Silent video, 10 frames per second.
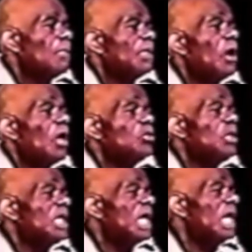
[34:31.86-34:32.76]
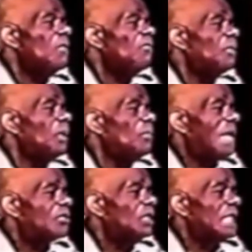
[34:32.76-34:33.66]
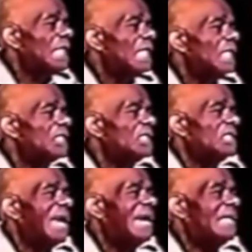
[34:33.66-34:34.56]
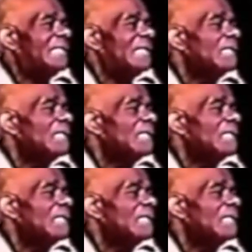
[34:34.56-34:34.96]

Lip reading: because we came from a matrilineal society